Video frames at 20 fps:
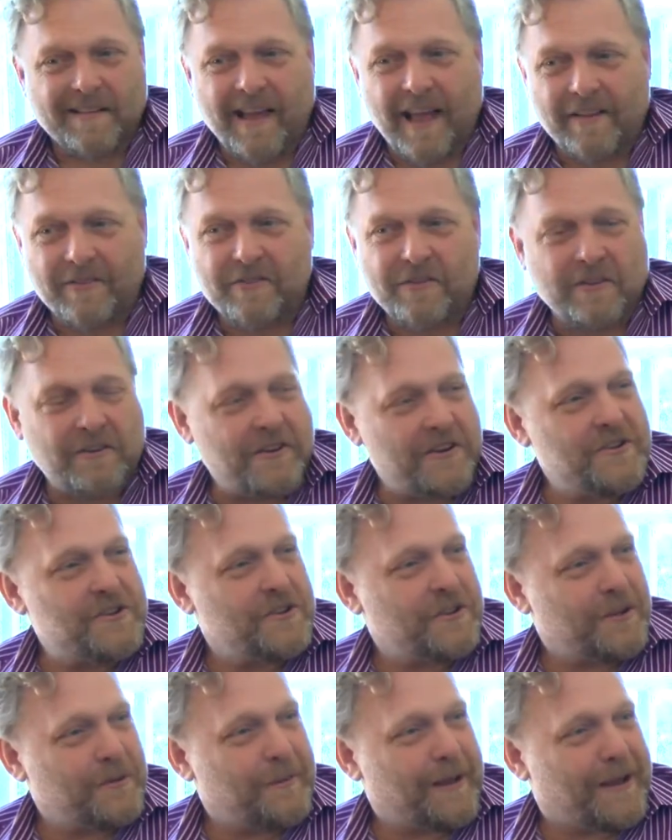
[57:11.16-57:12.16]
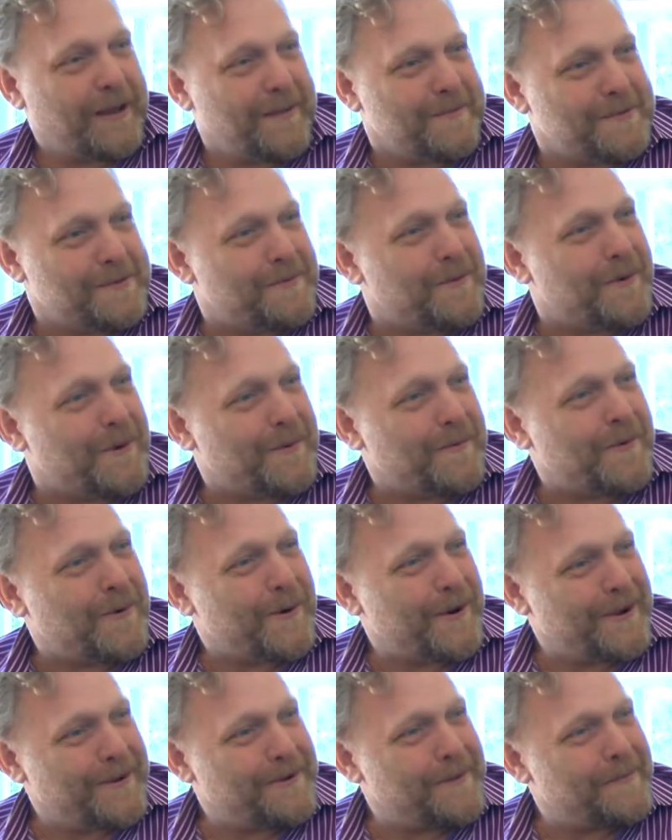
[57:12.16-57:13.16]
as the digital becomes more and
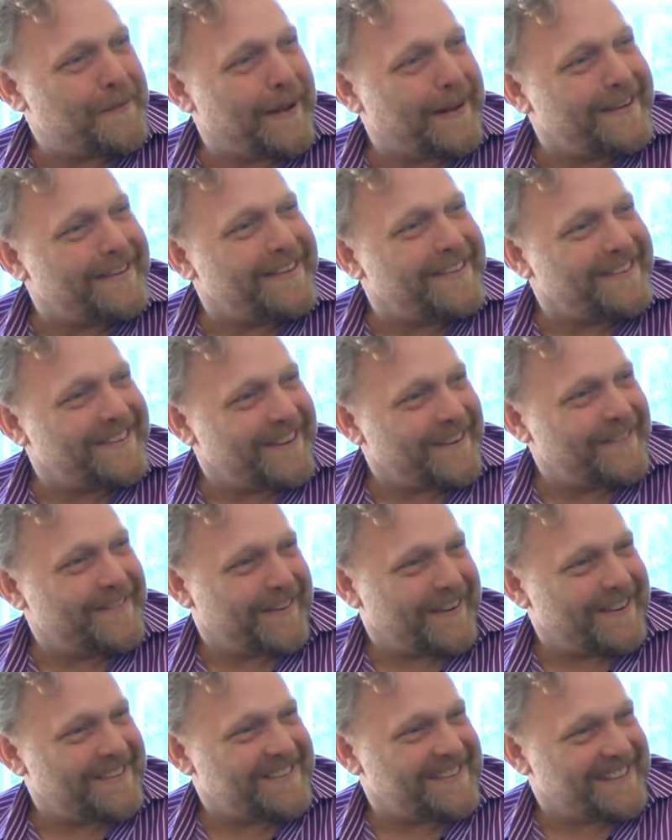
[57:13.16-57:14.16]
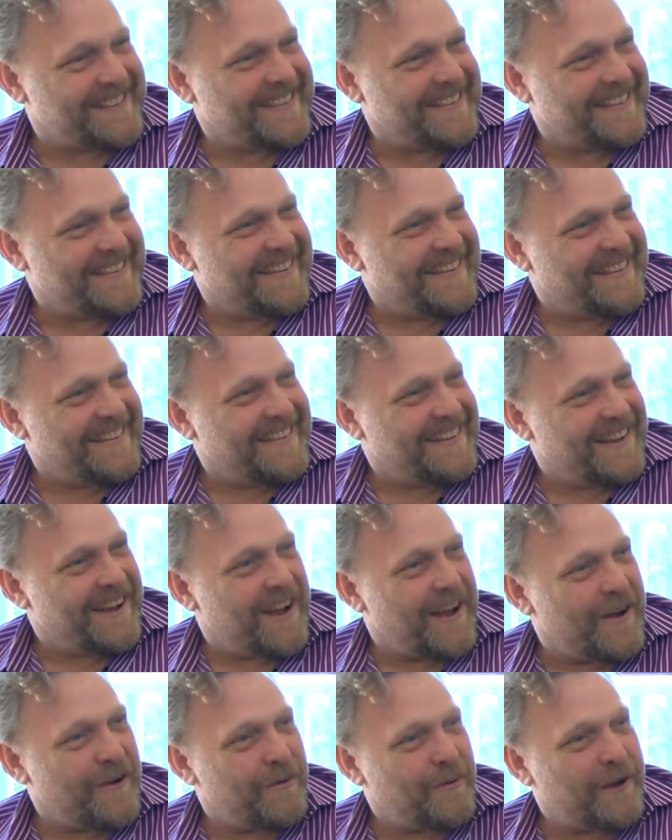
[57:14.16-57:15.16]
more independent of us.
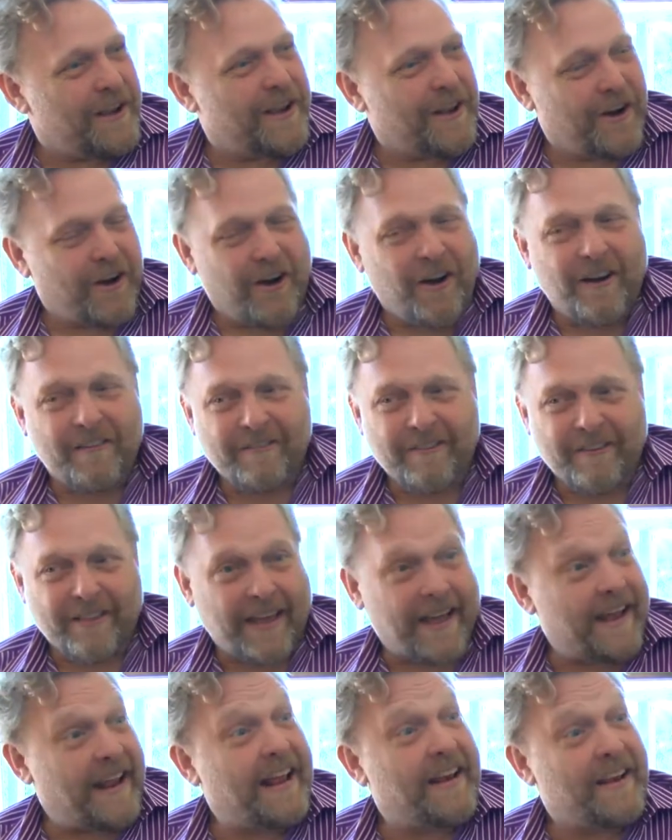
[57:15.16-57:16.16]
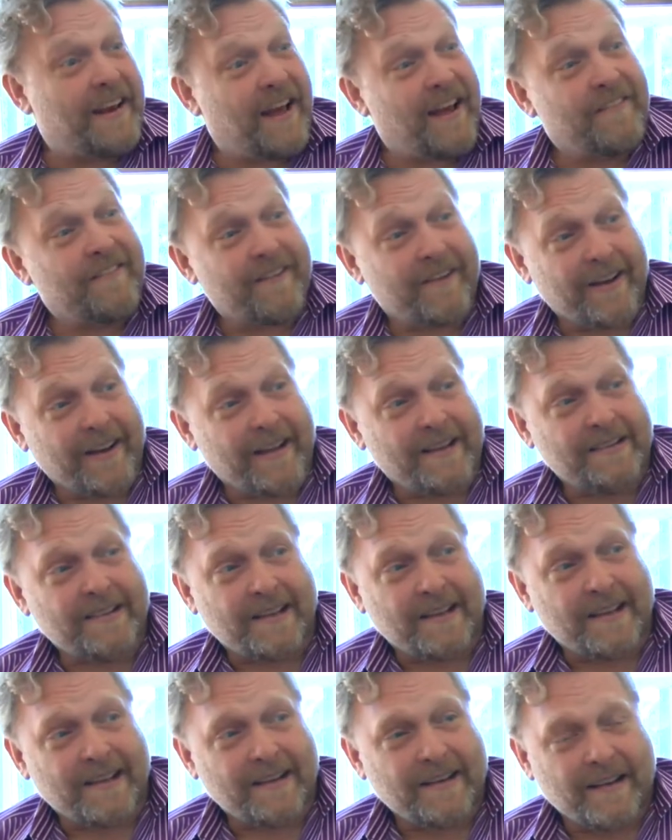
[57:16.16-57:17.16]
Uh, we can offer that and not forget
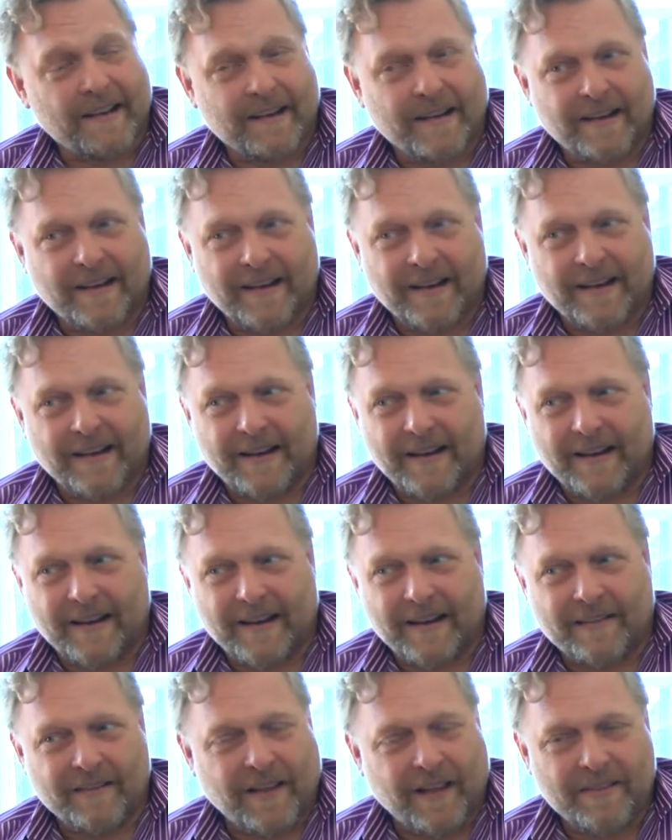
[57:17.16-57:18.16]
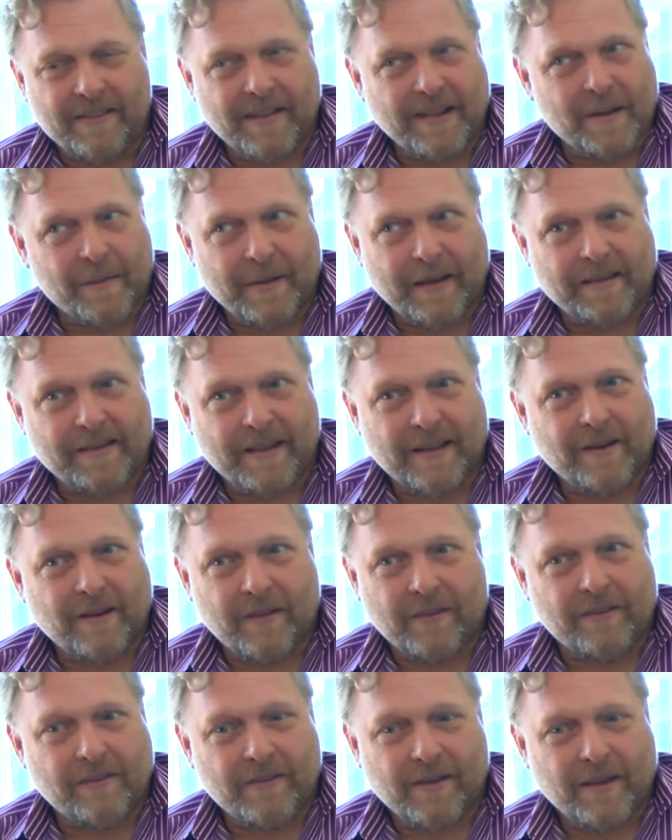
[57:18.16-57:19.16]
that. And, and I, I think about that
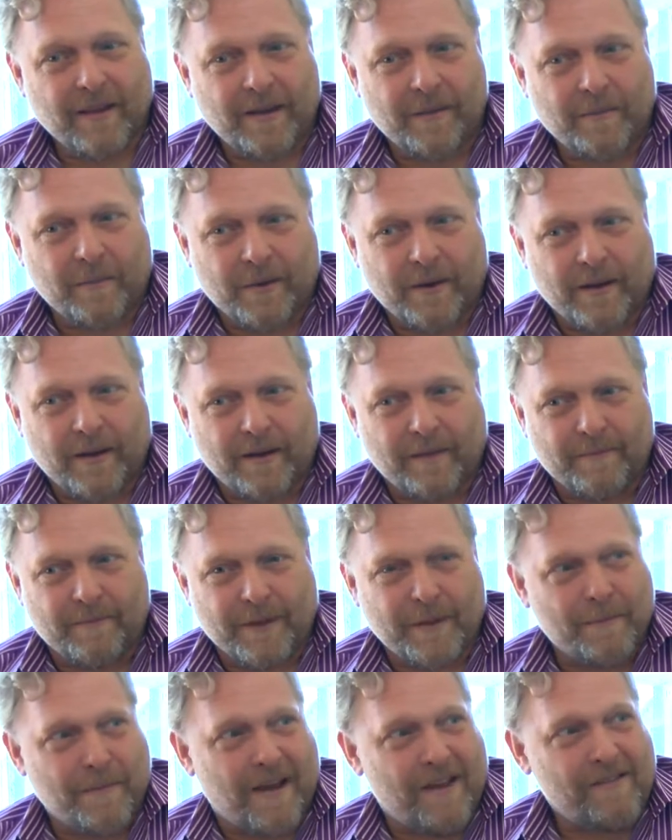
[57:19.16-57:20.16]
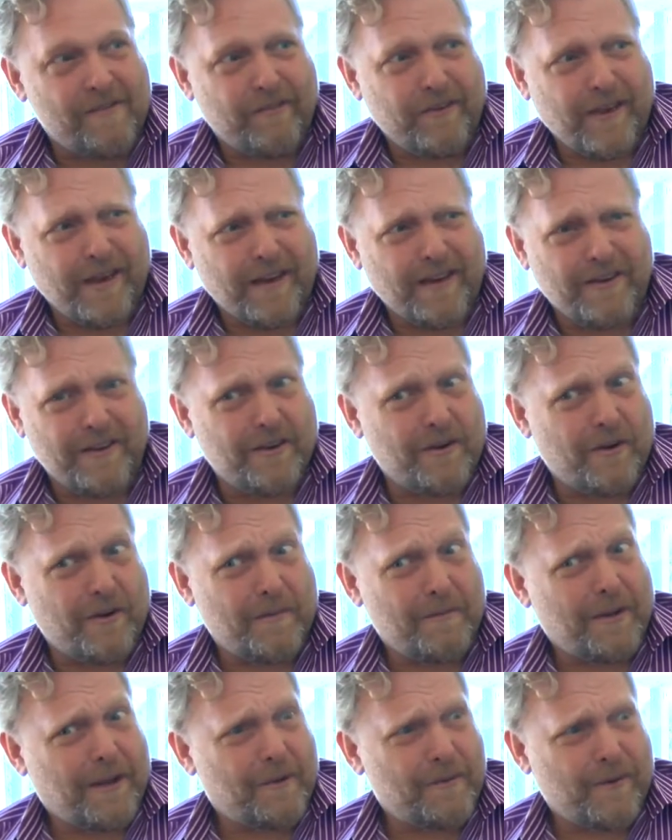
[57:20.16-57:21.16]
all the time when I'm in my feed, you know,
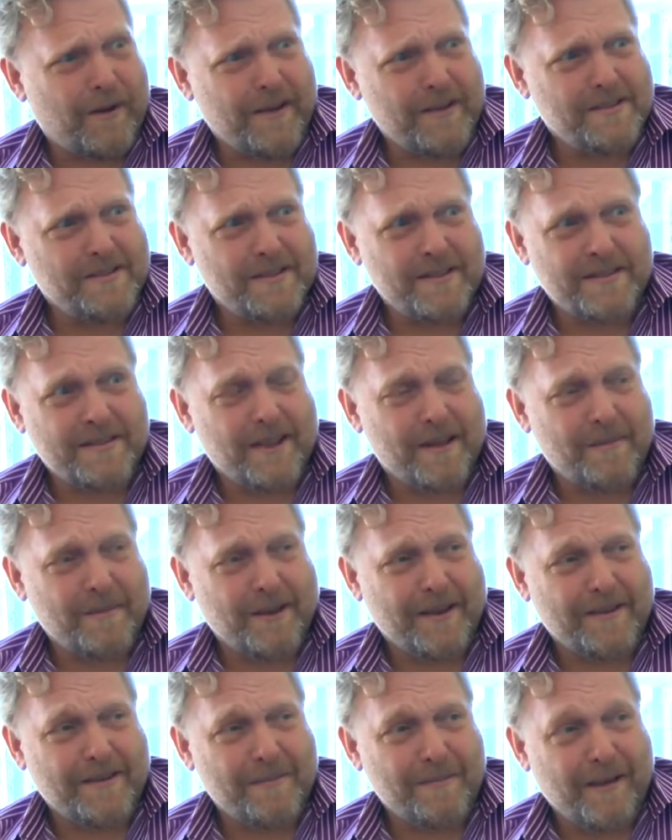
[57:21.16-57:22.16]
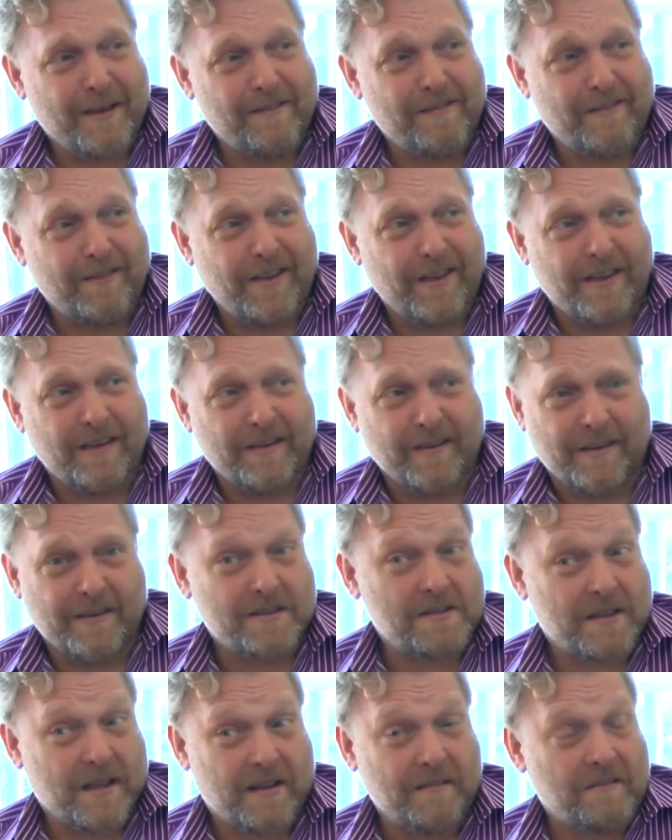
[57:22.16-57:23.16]
I'm like, why is this coming into my feed? You know,
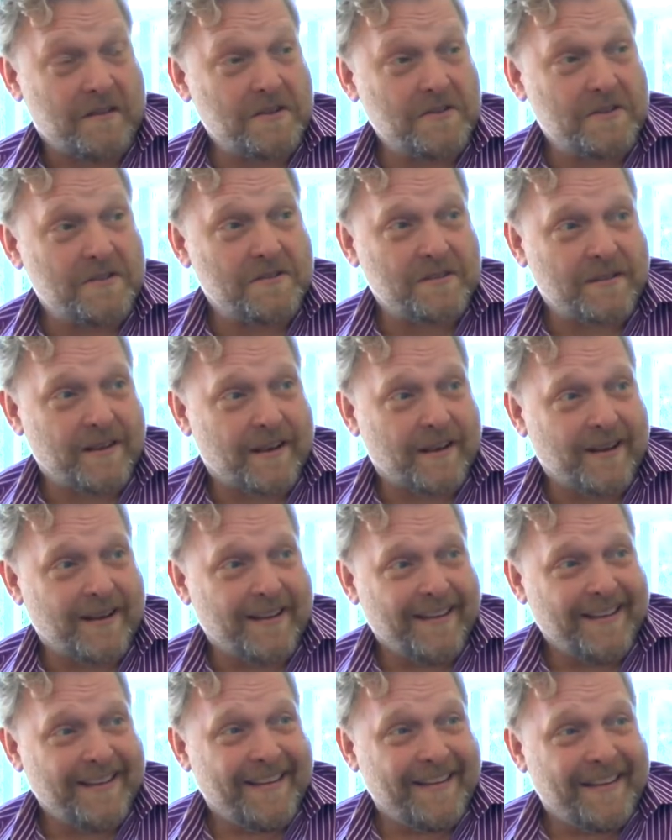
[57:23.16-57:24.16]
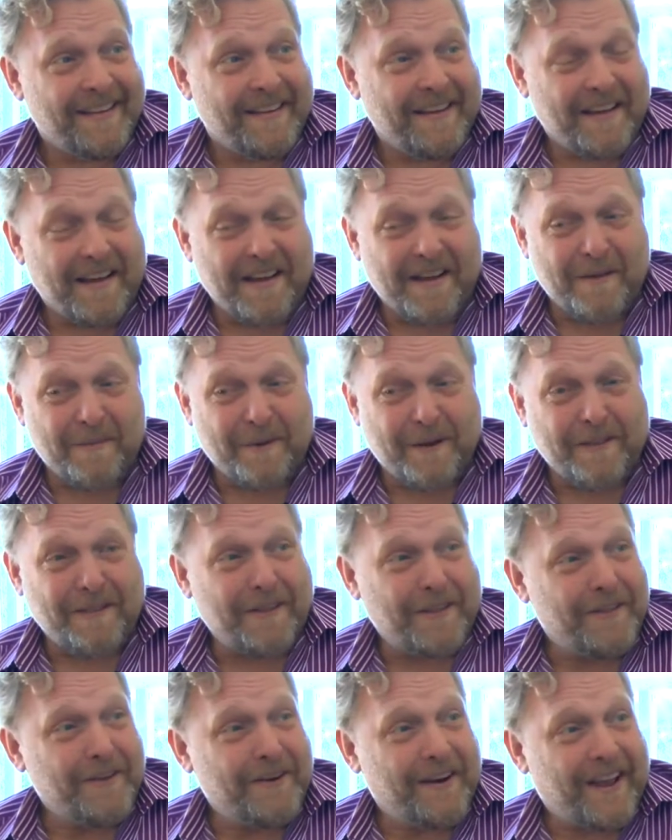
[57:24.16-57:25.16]
it's kind of interesting. Uh, but on
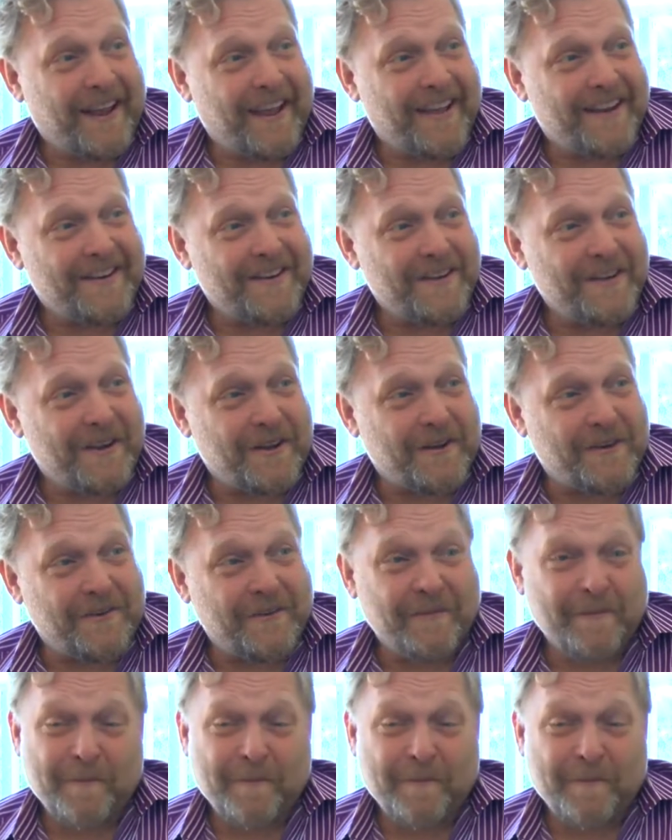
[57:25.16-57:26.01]
the other hand, you know,